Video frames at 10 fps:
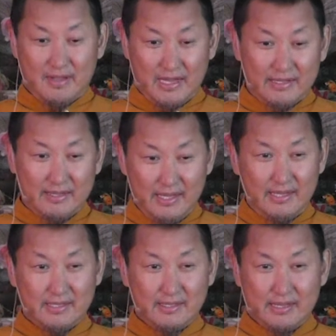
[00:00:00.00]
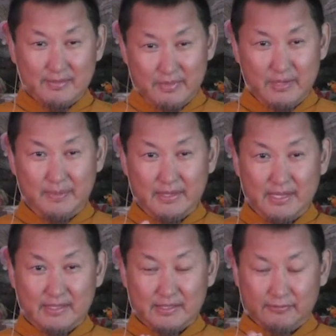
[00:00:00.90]
And then it's like maybe
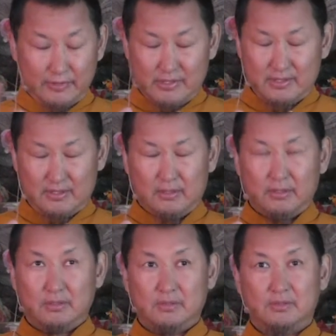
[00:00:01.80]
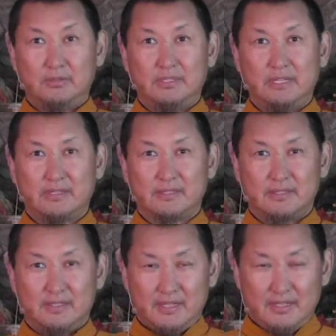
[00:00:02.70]
that is finished. Oh, yes.
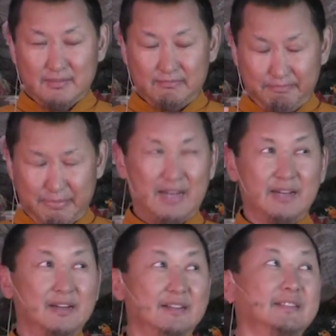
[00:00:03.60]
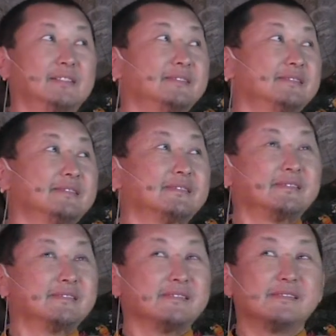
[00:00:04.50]

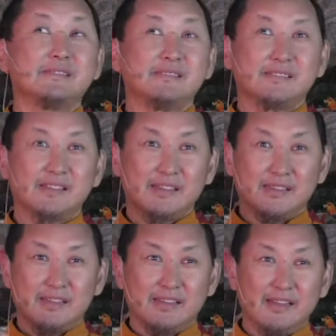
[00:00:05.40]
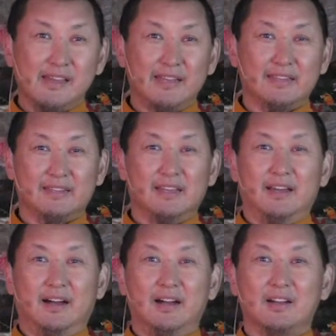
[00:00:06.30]
Bang. And
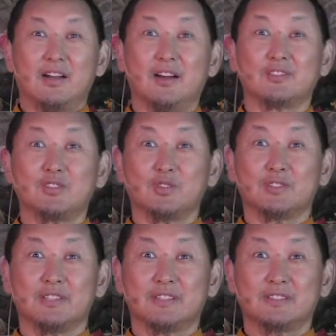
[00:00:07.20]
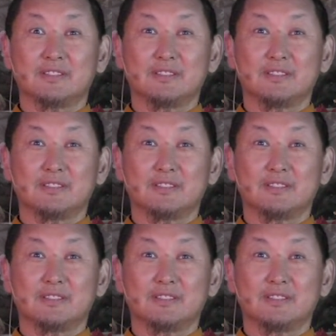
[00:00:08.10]
unconsciousness.